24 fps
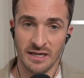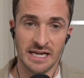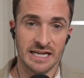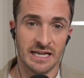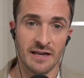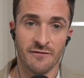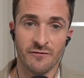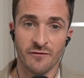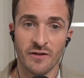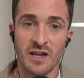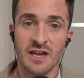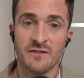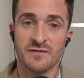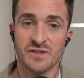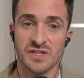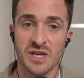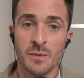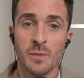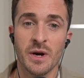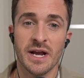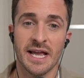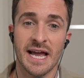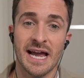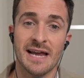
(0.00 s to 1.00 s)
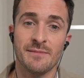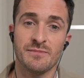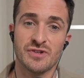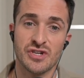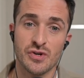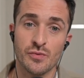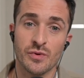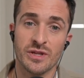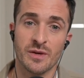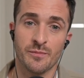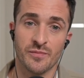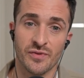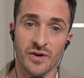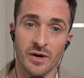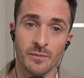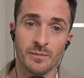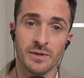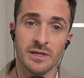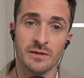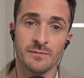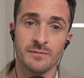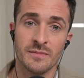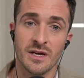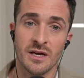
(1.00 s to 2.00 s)
Like if, if someone came to you with a
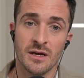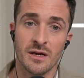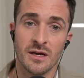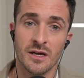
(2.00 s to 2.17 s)
problem,